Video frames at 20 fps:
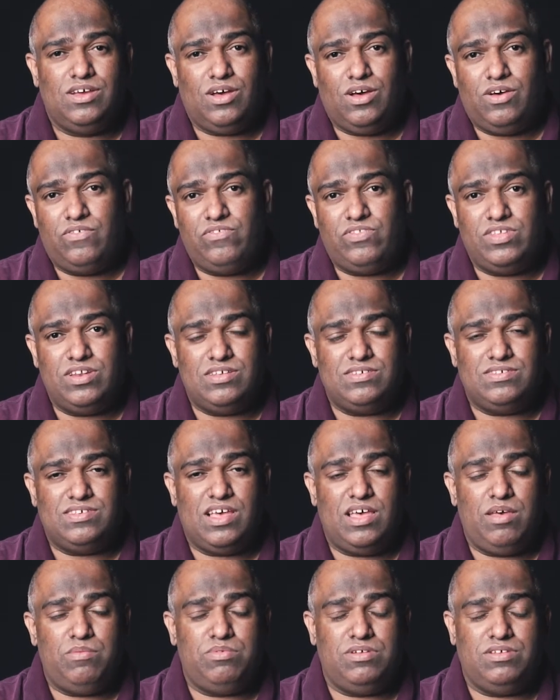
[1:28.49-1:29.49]
of the
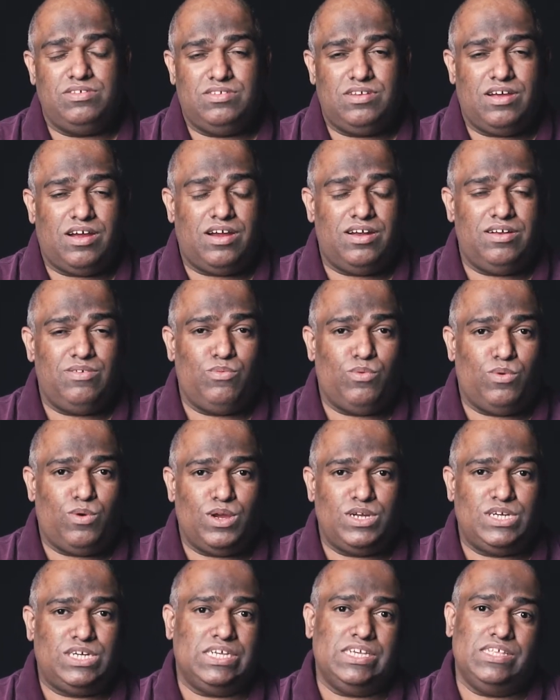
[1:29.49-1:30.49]
disciples, start
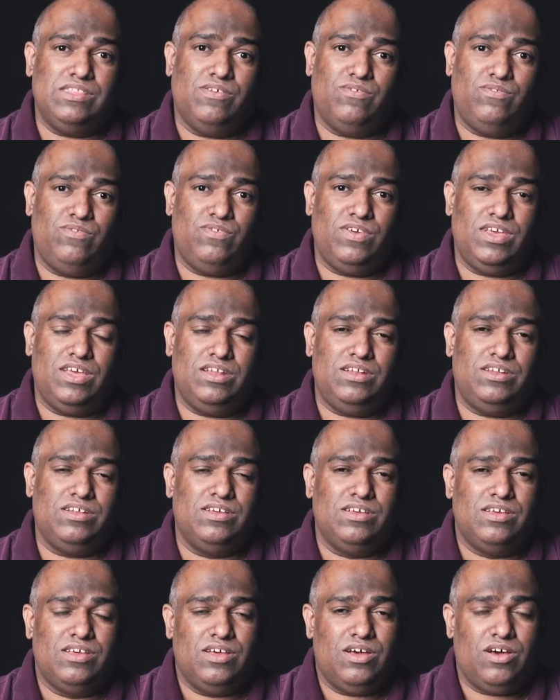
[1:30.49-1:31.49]
washing the feet
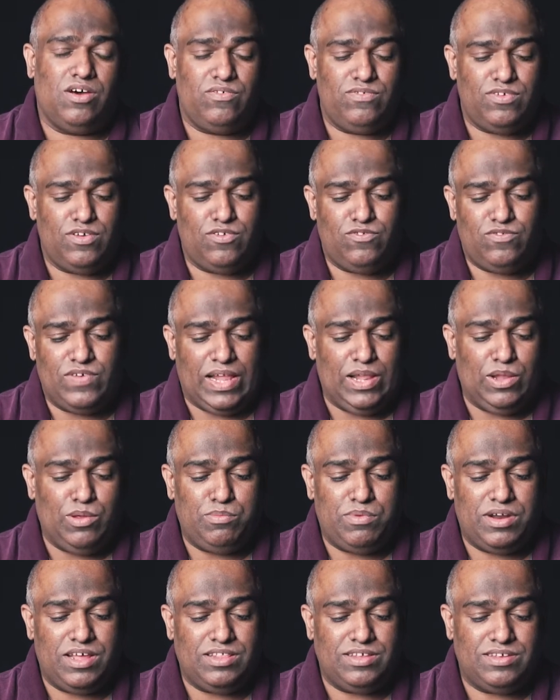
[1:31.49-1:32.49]
of your fellow
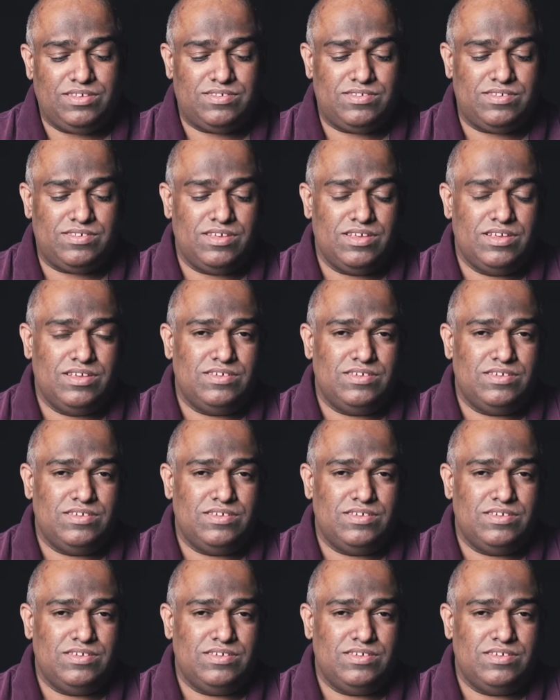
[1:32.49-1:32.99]
brothers.